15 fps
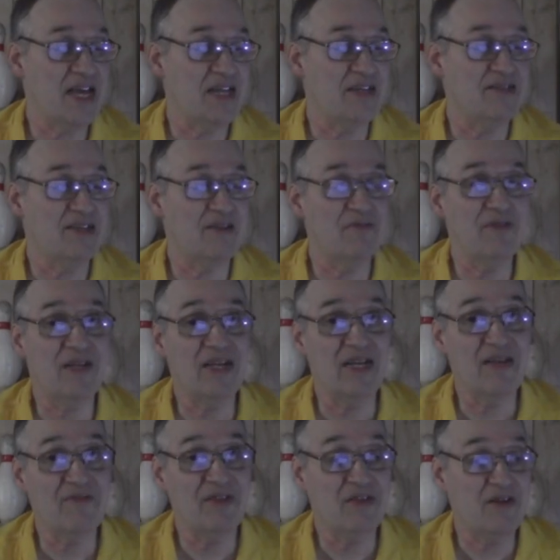Alleys at
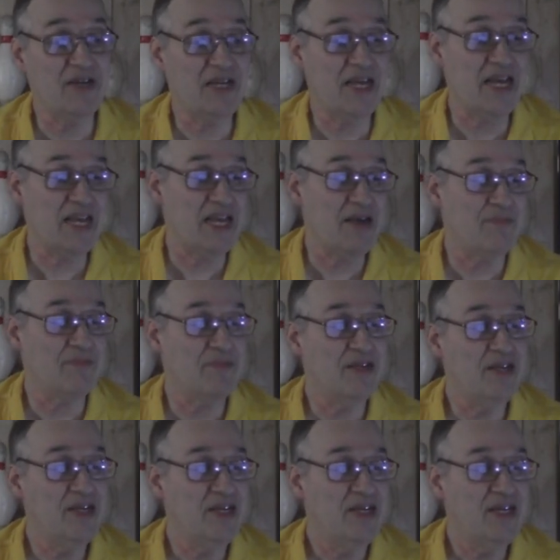11:30 a.m.
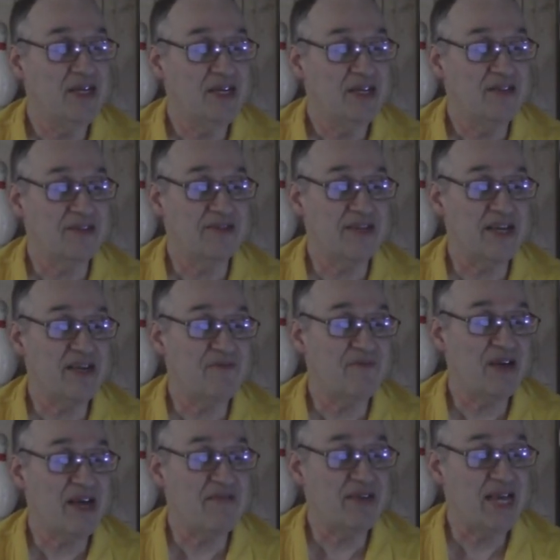The second
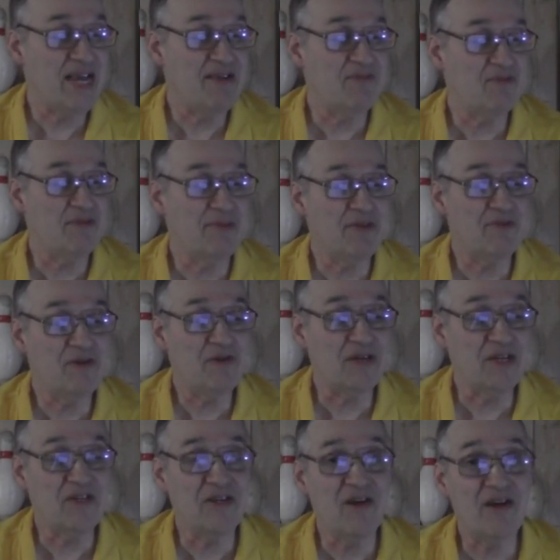5 games will be
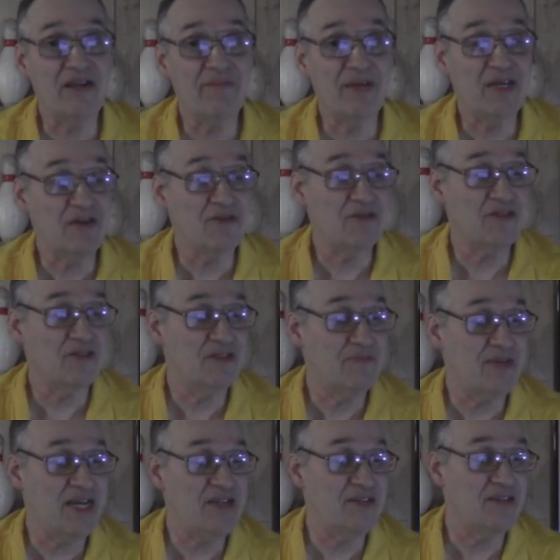rolled at Charlie Bell's
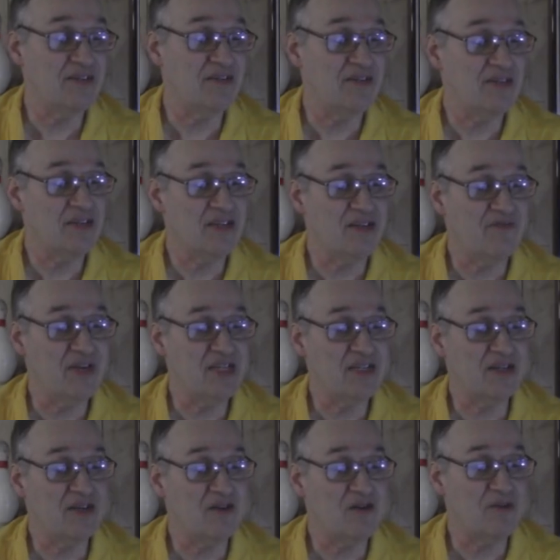spacious
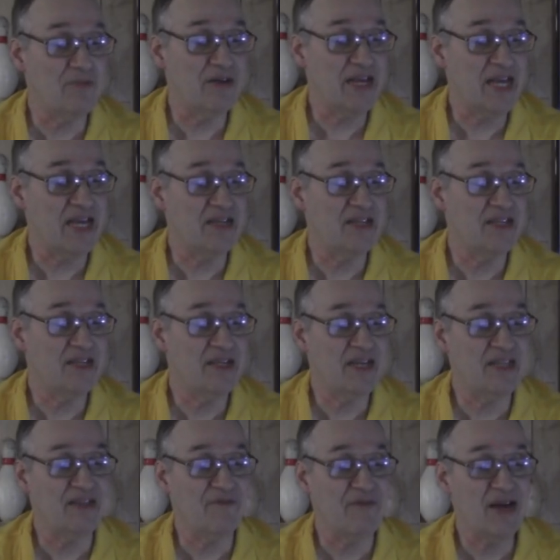convention hall plant,
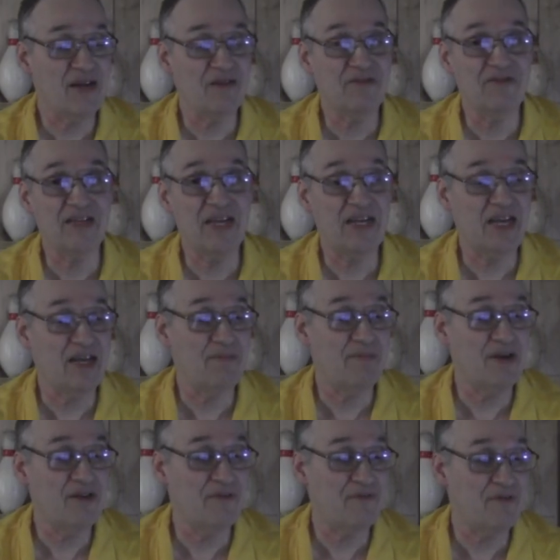and the final set at
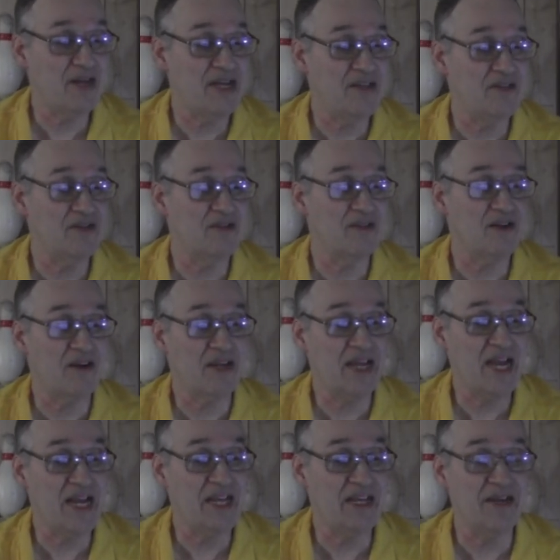Monk Frazier's
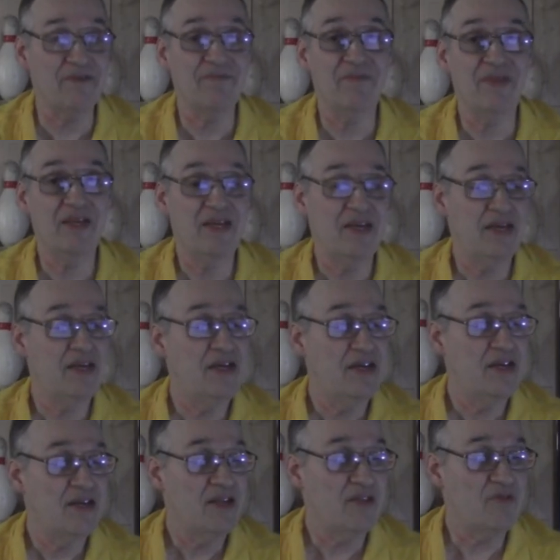Arcadia,
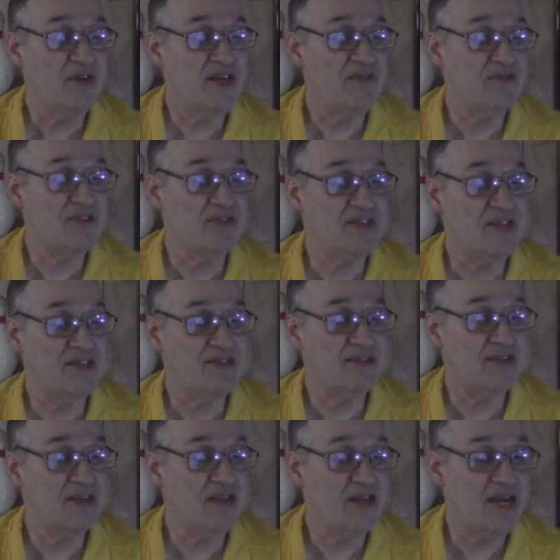3 of the
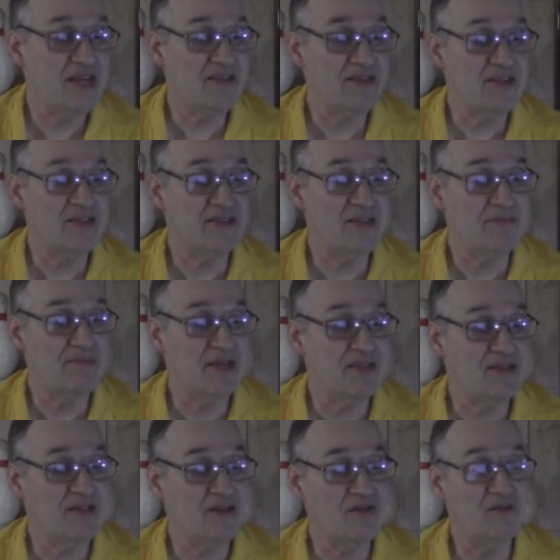city's classiest and
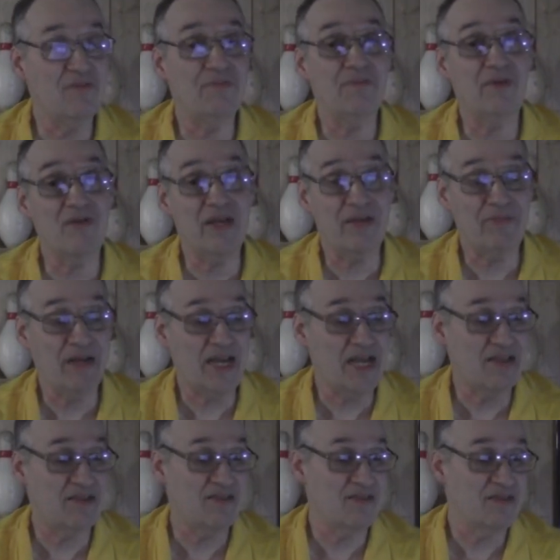best-known bowling
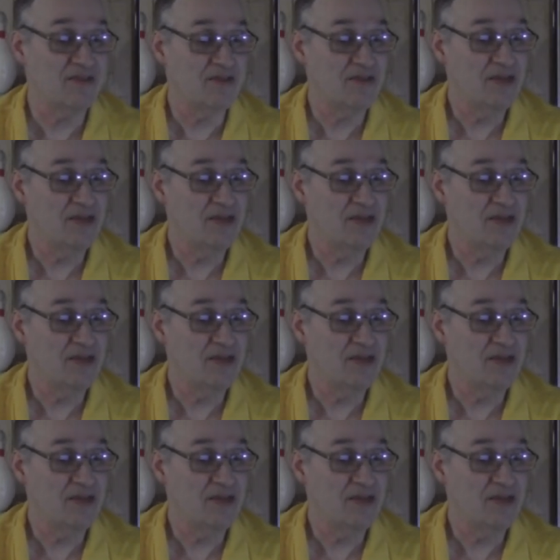plants.